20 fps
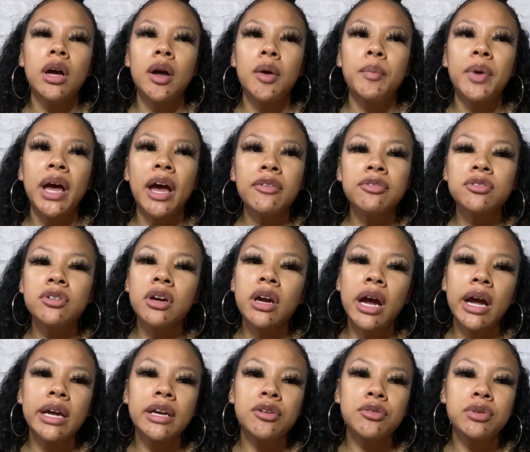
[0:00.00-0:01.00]
But after
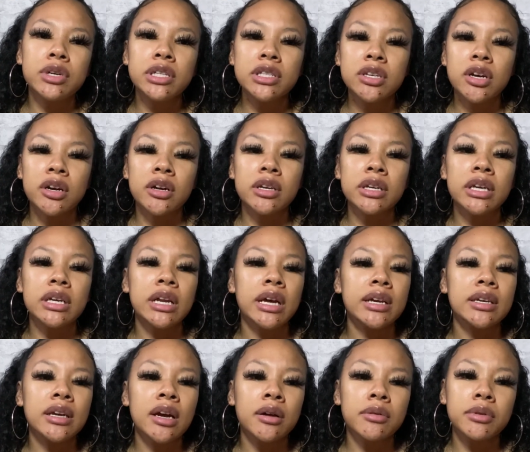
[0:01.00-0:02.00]
I quit Target, I
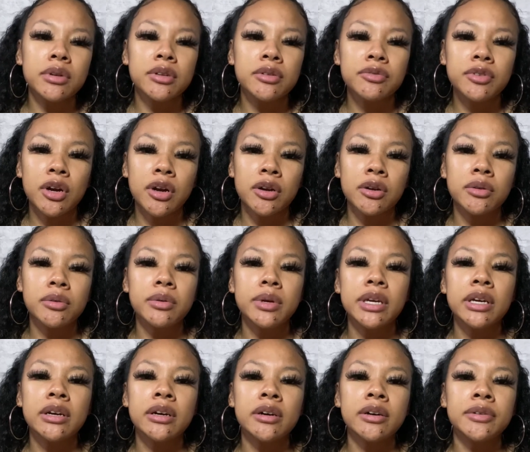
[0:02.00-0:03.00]
got rid of
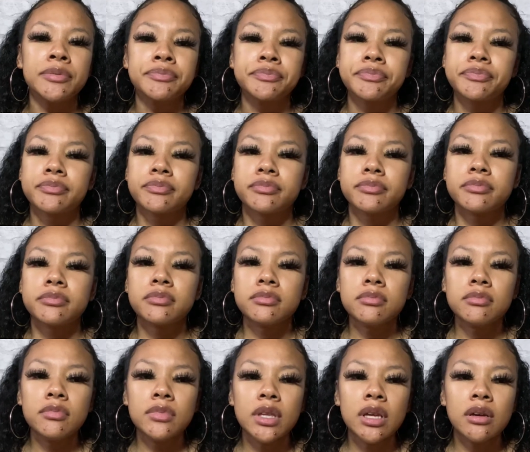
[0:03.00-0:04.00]
Cartwheel.
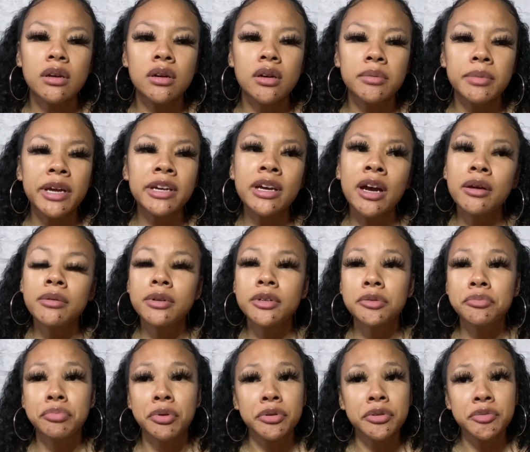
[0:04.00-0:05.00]
I got rid
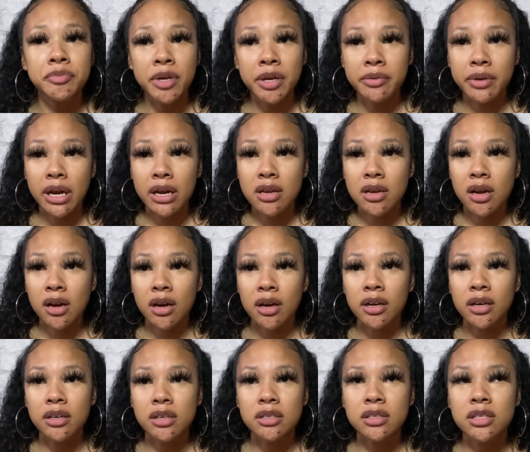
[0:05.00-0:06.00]
of both my red
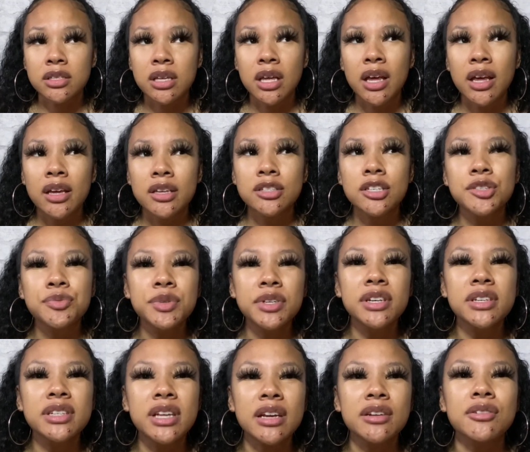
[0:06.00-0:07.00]
cards just
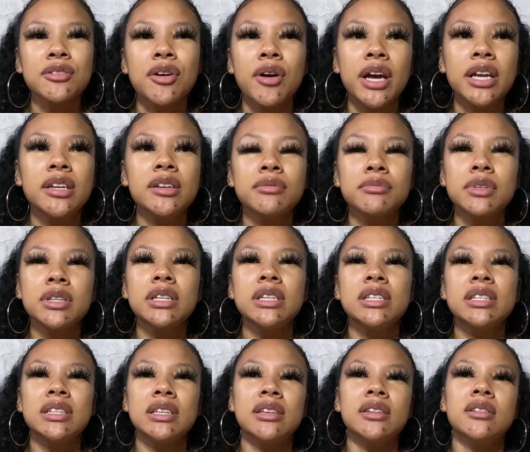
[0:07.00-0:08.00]
because, I don't know, I didn't really
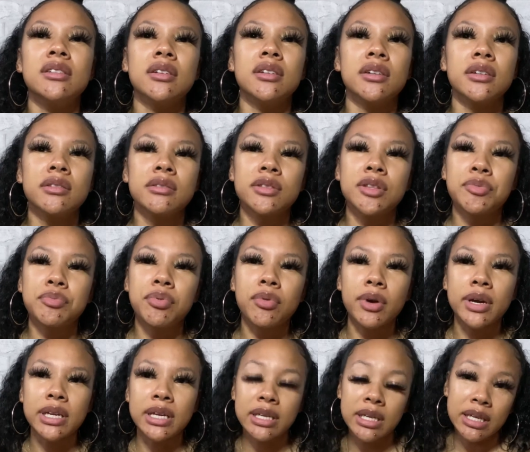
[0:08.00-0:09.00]
see the
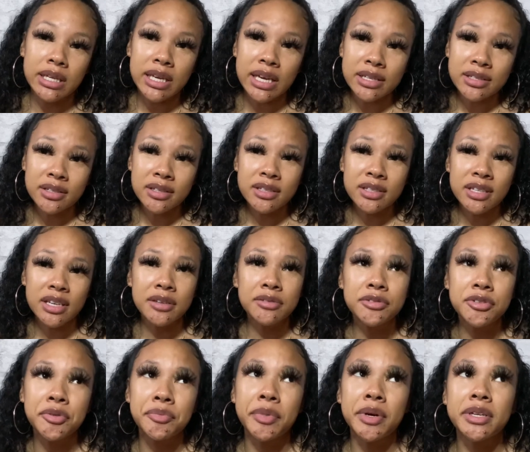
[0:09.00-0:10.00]
point in it. Yes, it saves
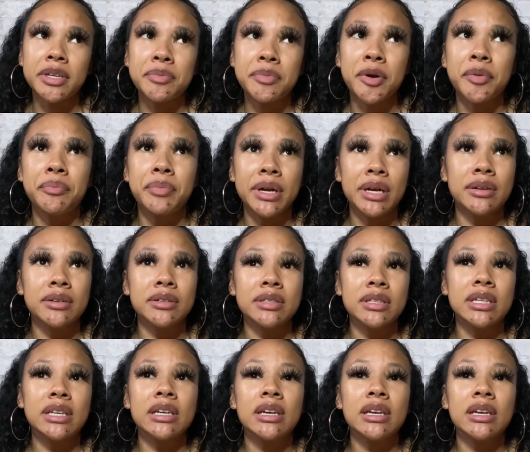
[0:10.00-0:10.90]
you money, but barely.